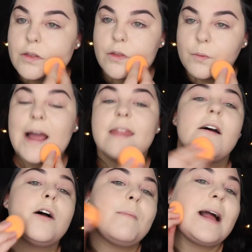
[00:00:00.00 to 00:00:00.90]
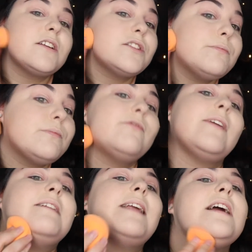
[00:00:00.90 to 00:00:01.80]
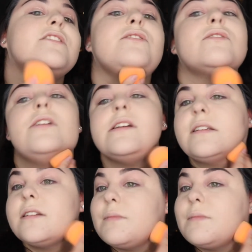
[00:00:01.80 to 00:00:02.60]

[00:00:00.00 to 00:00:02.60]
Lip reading: The way that I match foundation colours